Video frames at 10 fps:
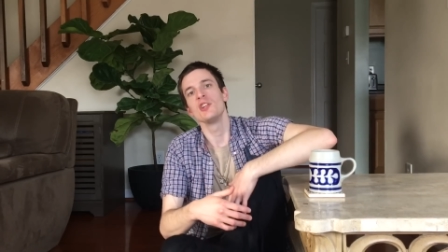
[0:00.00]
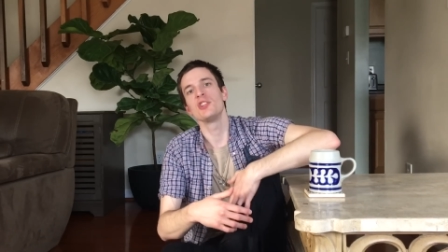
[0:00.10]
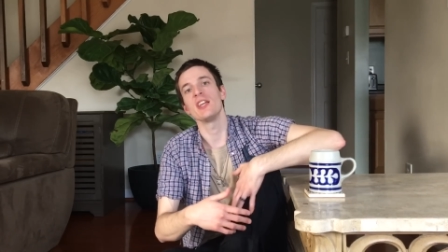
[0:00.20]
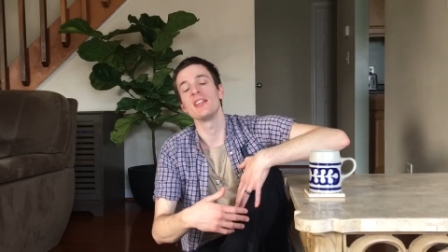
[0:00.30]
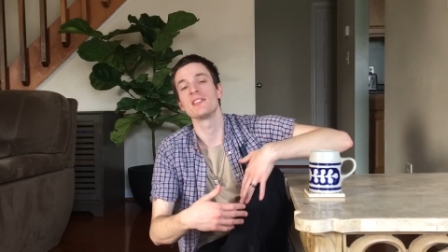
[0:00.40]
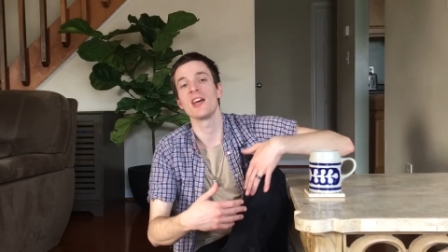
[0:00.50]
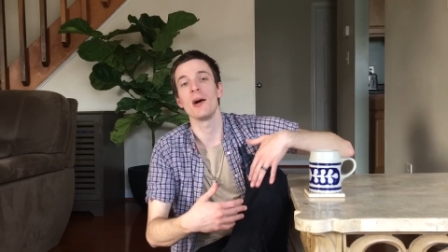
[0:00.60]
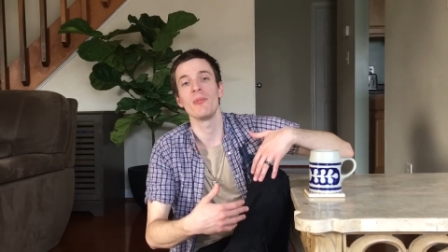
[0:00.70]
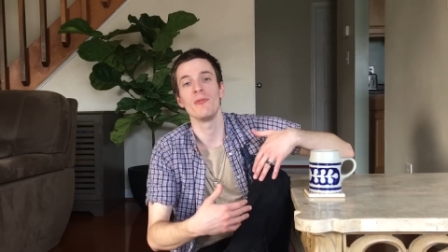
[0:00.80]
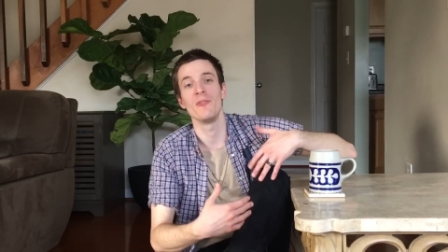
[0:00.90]
she ends
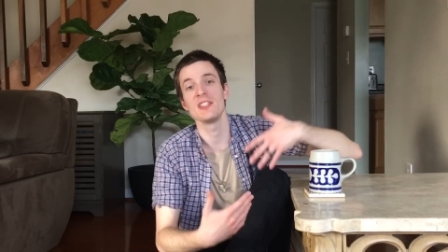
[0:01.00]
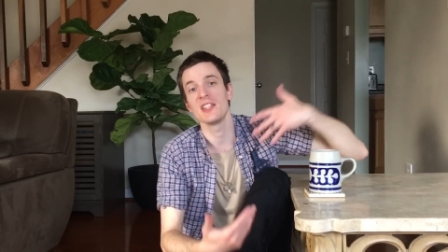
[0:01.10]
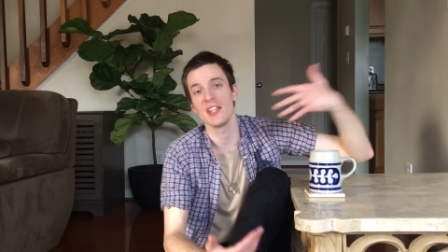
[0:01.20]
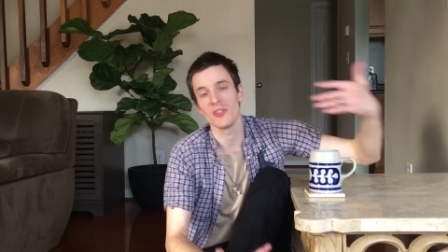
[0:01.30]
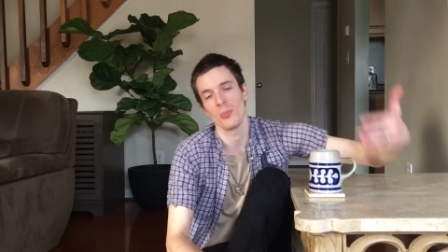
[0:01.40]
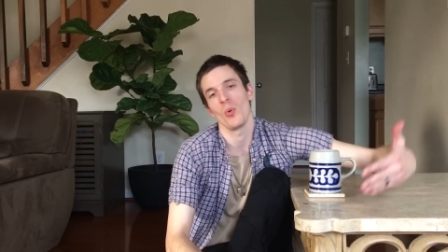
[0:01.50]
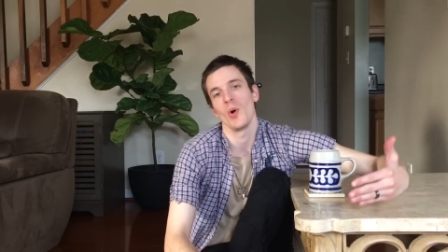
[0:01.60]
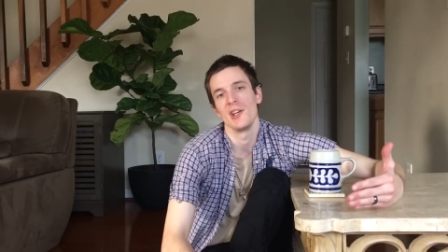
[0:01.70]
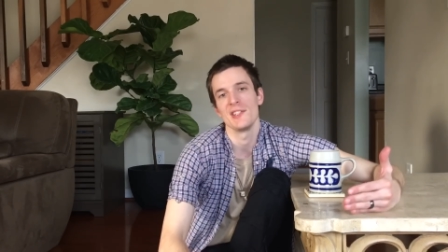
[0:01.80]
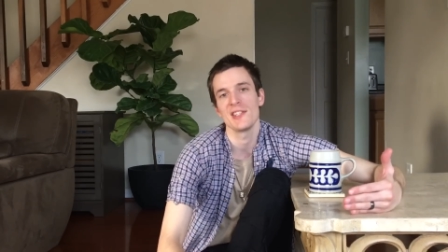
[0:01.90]
up visiting the
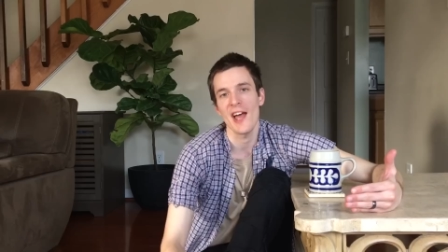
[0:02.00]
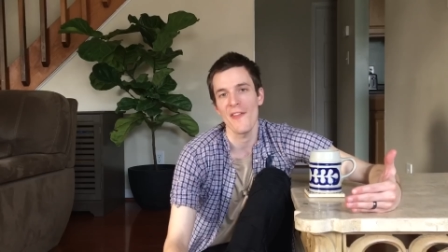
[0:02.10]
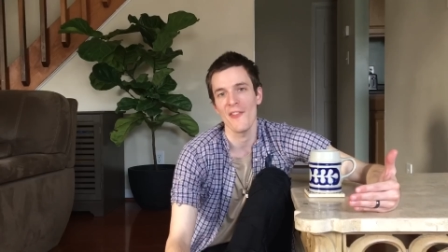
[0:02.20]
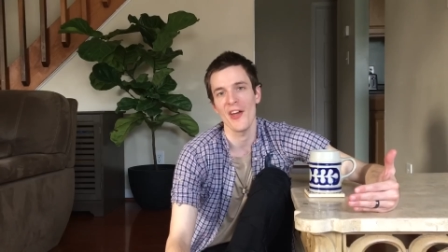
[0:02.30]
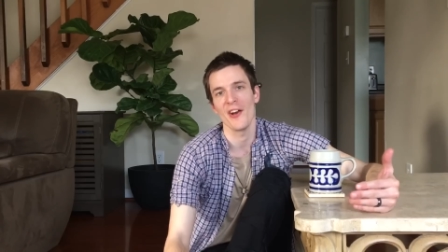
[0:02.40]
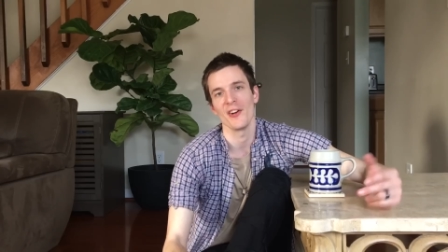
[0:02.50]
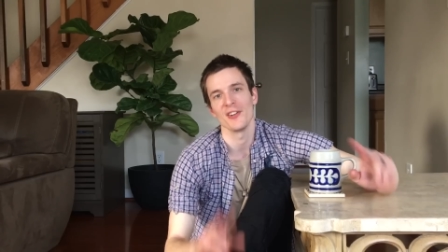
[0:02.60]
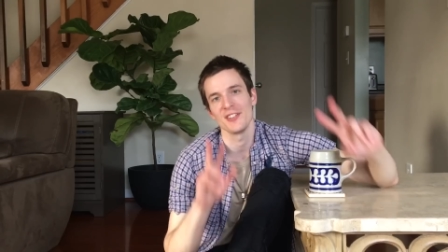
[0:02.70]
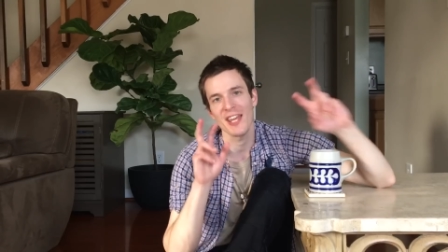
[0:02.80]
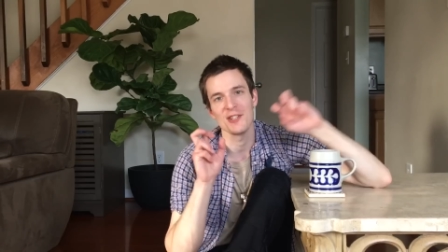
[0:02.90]
boys at
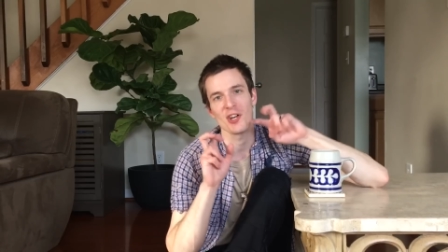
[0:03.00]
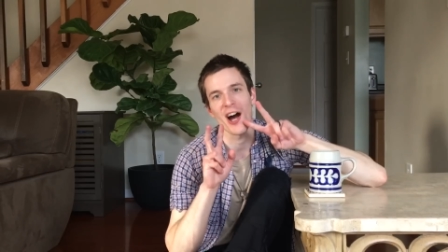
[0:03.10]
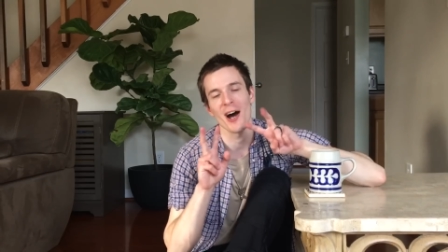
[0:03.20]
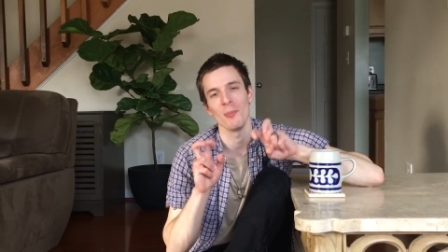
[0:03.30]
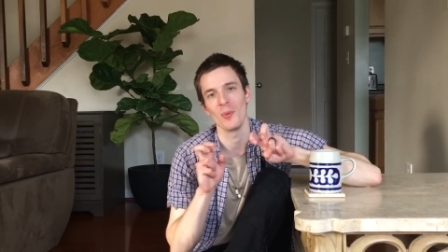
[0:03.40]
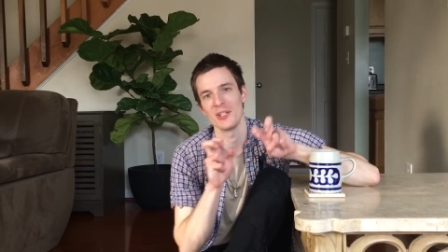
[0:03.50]
their day job,